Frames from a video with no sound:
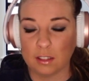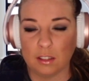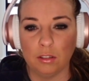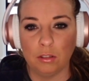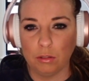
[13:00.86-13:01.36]

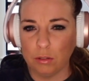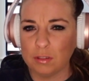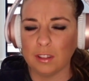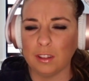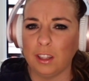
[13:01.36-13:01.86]
to
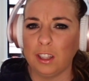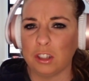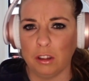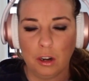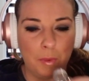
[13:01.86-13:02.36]
loosen the leash
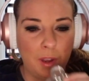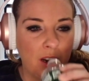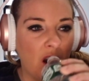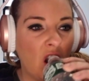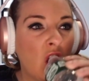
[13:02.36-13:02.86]
a little bit
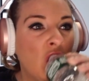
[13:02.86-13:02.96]
here.